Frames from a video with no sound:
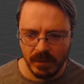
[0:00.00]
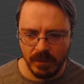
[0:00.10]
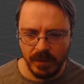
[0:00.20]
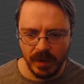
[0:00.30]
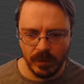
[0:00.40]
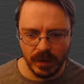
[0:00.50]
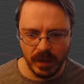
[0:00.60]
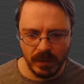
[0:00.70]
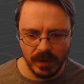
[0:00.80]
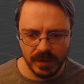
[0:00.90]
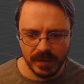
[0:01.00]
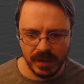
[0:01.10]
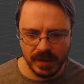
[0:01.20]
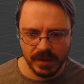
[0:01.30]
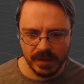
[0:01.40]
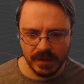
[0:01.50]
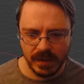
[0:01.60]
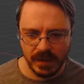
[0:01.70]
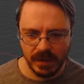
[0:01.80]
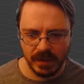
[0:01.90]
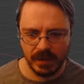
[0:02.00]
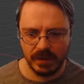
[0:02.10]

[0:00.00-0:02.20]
A bit worried about the size of this guy.